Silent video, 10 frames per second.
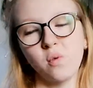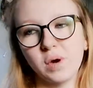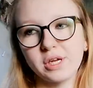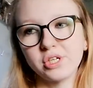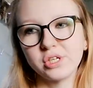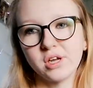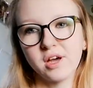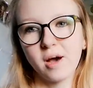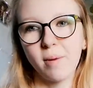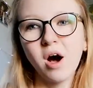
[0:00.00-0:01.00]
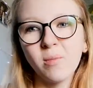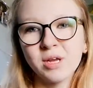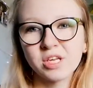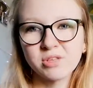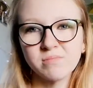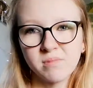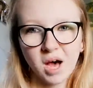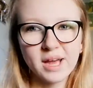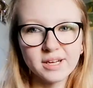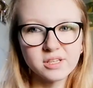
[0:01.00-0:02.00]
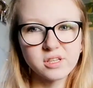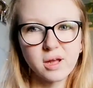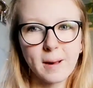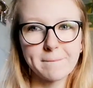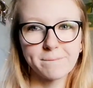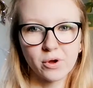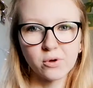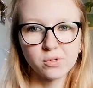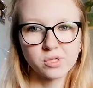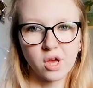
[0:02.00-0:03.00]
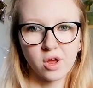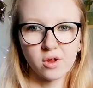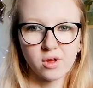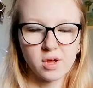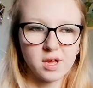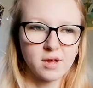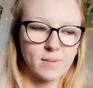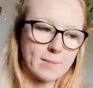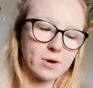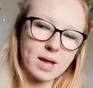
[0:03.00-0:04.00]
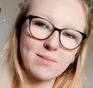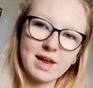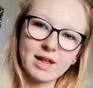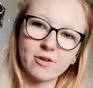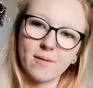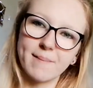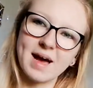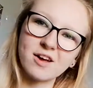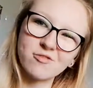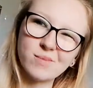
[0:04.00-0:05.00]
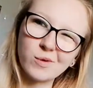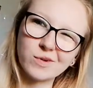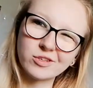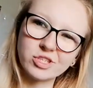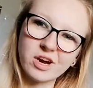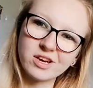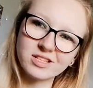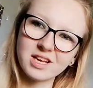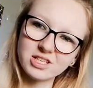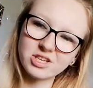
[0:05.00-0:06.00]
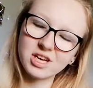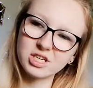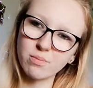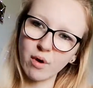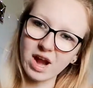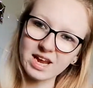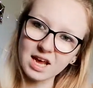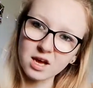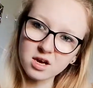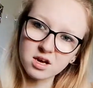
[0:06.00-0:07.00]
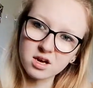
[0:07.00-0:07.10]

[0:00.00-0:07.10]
which a part of me doesn't mind, but also people keep leaning on the back of my wheelchair and it's like starting to break it.